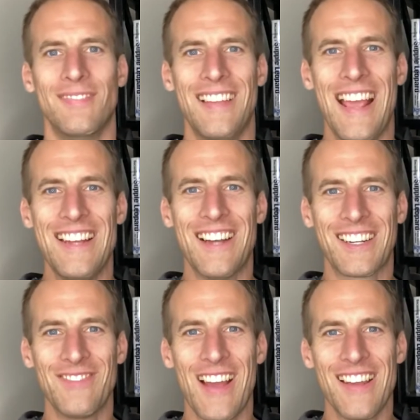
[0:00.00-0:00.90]
Hey,
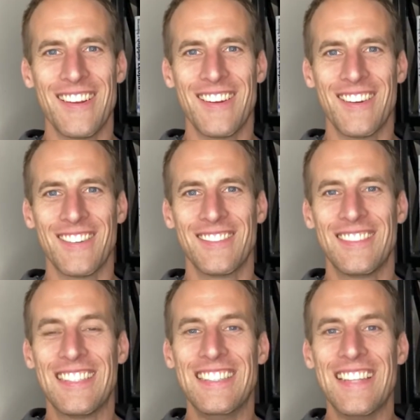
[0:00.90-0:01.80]
Dr. Matt here.
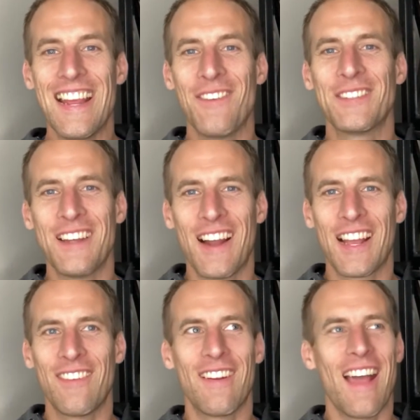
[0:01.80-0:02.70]
Today we're
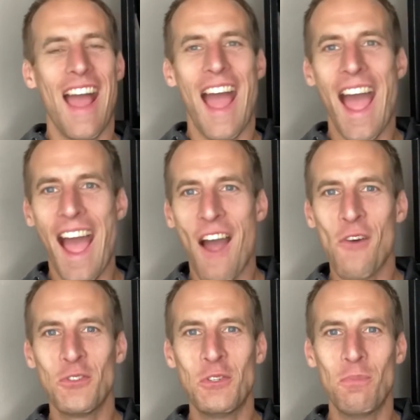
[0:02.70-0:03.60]
talking about
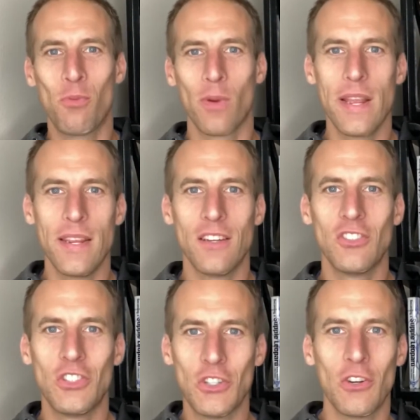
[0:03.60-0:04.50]
how to break
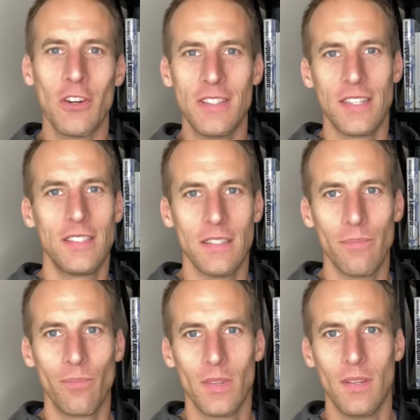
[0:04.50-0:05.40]
sugar
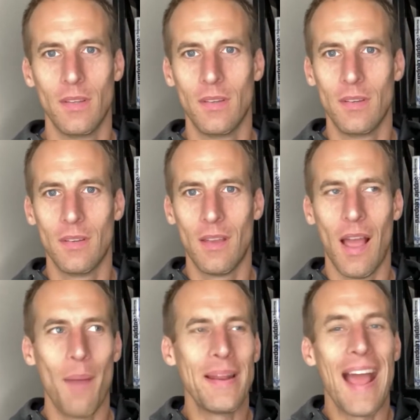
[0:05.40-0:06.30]
addiction.
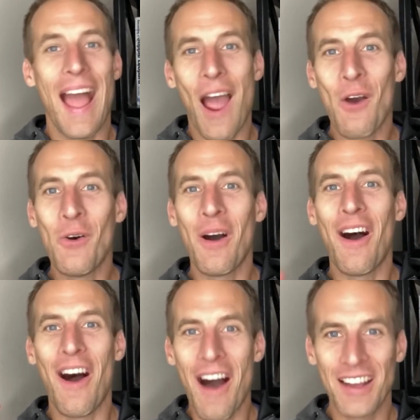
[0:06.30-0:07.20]
I mean, how
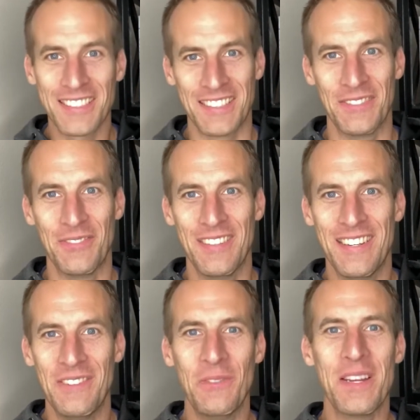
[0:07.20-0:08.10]
awesome
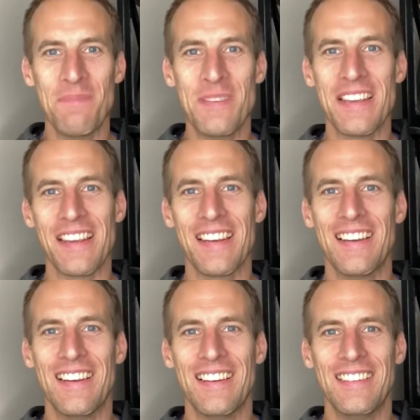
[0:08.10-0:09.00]
would it be
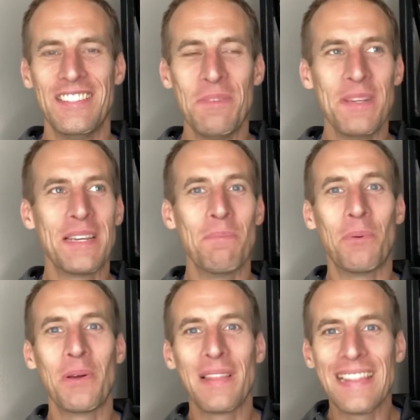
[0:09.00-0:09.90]
to be
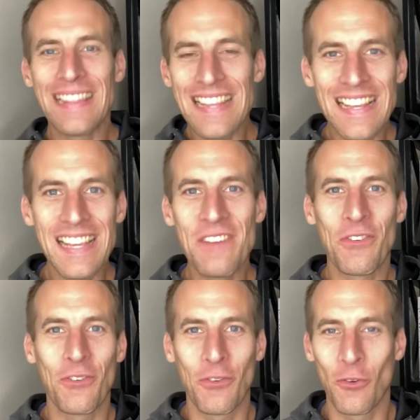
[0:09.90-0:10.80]
completely
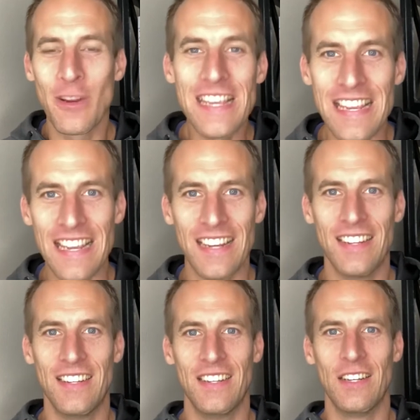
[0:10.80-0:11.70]
free
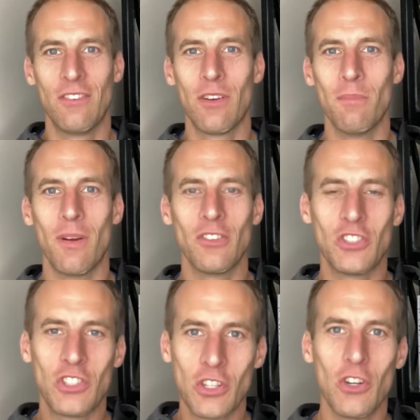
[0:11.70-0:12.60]
from
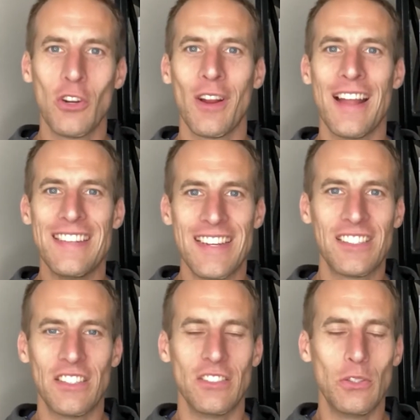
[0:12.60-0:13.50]
sugar
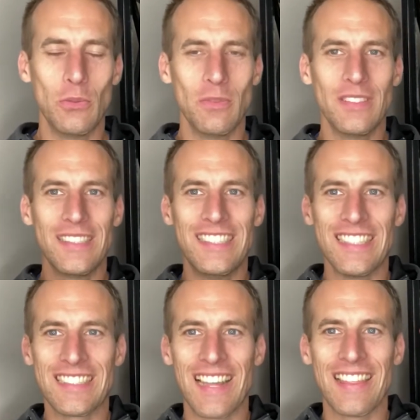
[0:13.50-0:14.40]
addiction, to
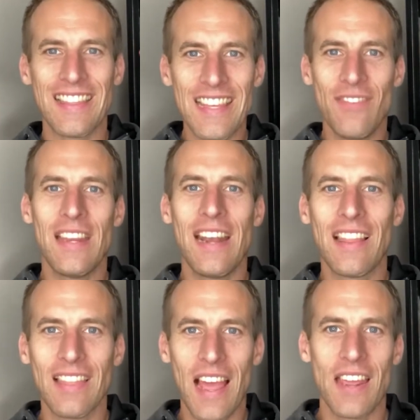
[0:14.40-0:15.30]
just living
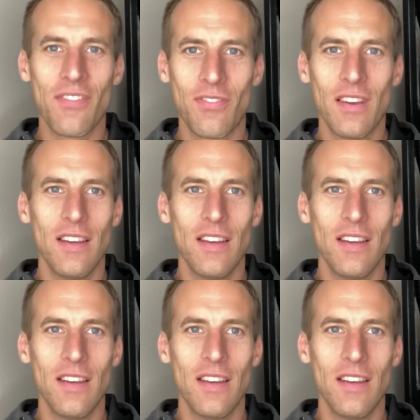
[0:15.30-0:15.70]
life